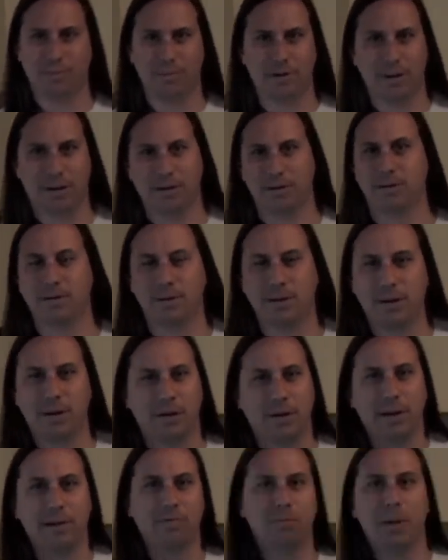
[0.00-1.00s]
then you
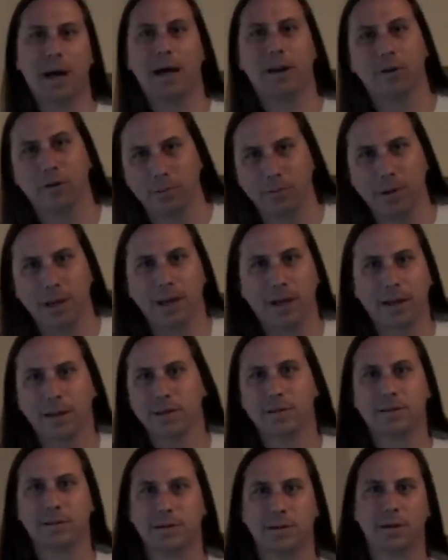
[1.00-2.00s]
don't even matter to me
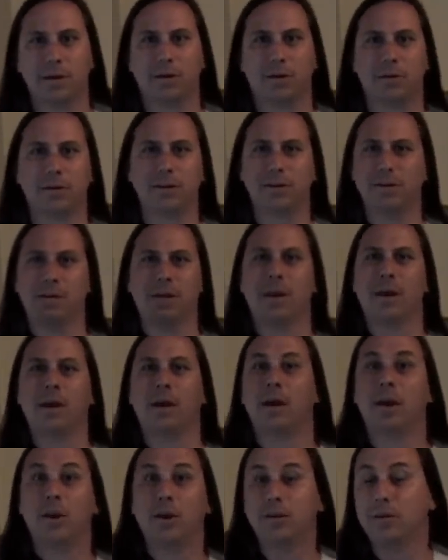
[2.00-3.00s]
because you don't
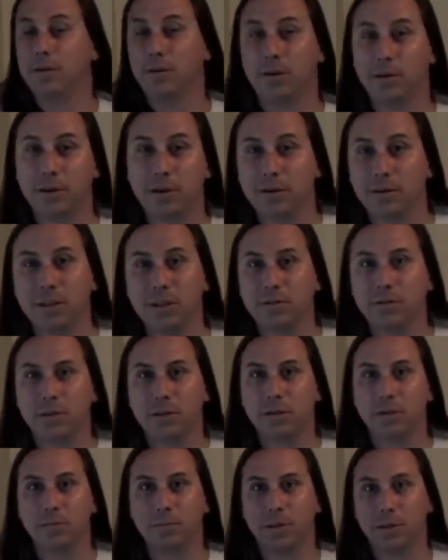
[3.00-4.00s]
know
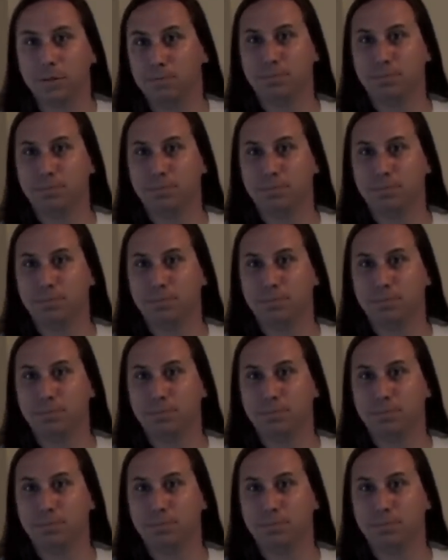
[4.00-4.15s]
YouTube.